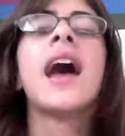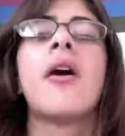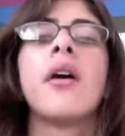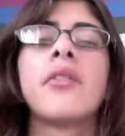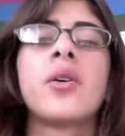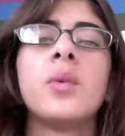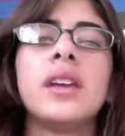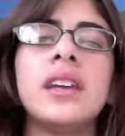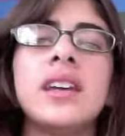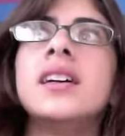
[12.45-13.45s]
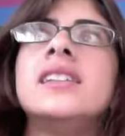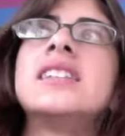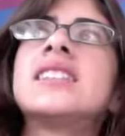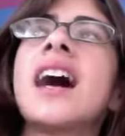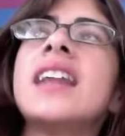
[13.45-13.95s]
However, we
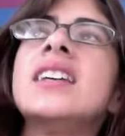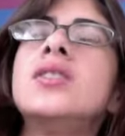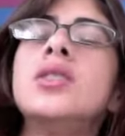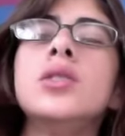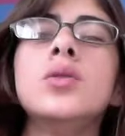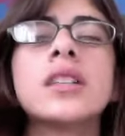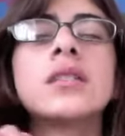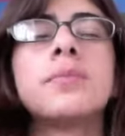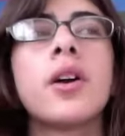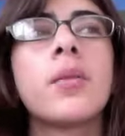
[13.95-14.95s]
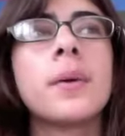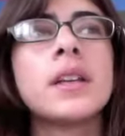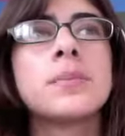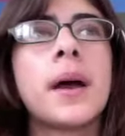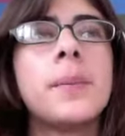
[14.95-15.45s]
decided to
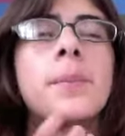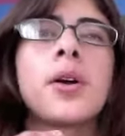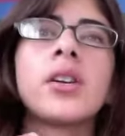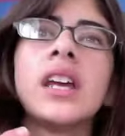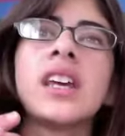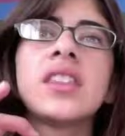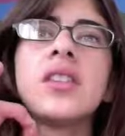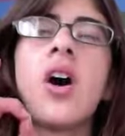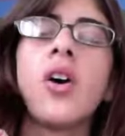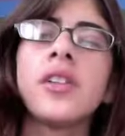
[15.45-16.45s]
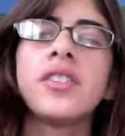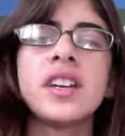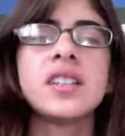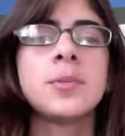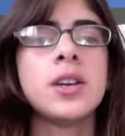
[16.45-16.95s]
experiment by burning all the
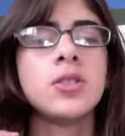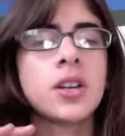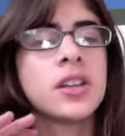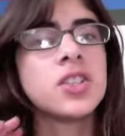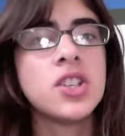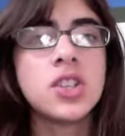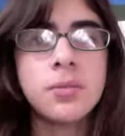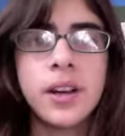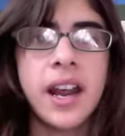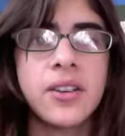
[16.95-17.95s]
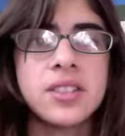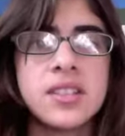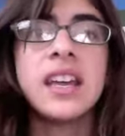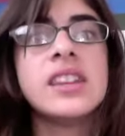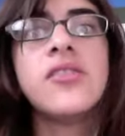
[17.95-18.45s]
things we used on the gingerbread houses
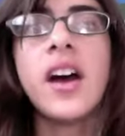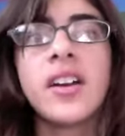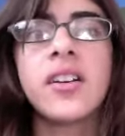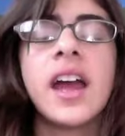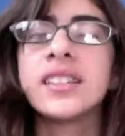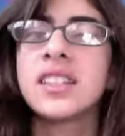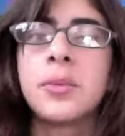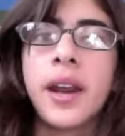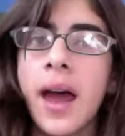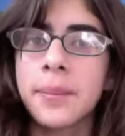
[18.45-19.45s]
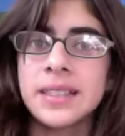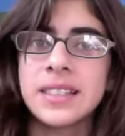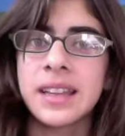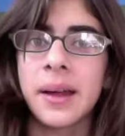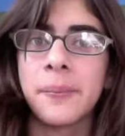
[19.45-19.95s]
in the fire and see what happens
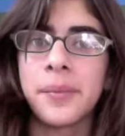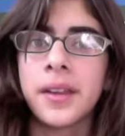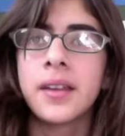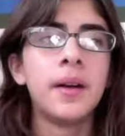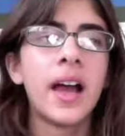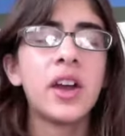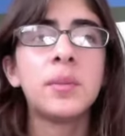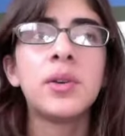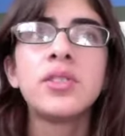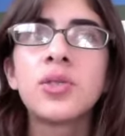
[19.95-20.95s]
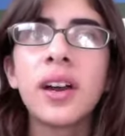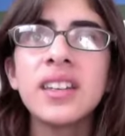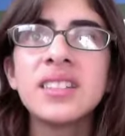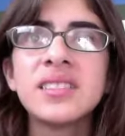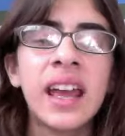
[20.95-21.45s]
to them. I hope you enjoy
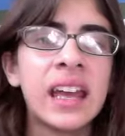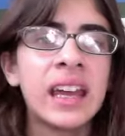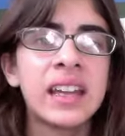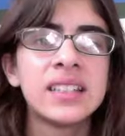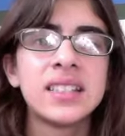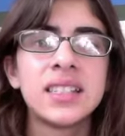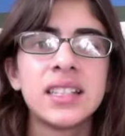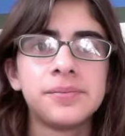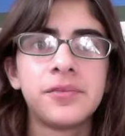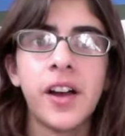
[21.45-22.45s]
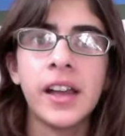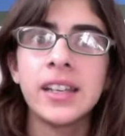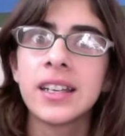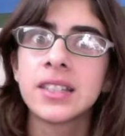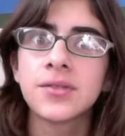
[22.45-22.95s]
it and find
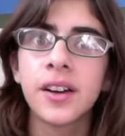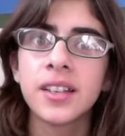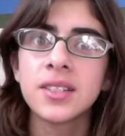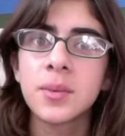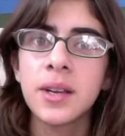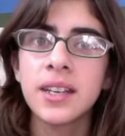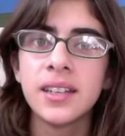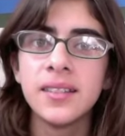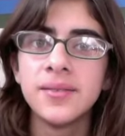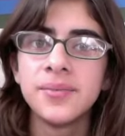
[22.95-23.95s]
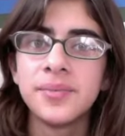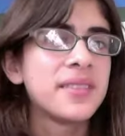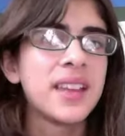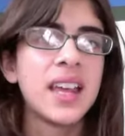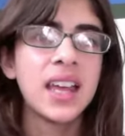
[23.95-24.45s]
it as fun as we did.
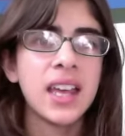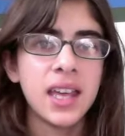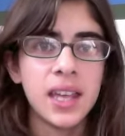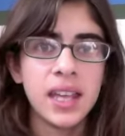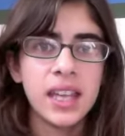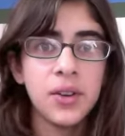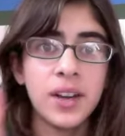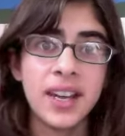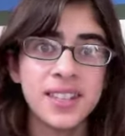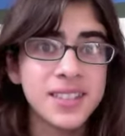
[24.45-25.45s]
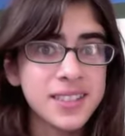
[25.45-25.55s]
Here it is.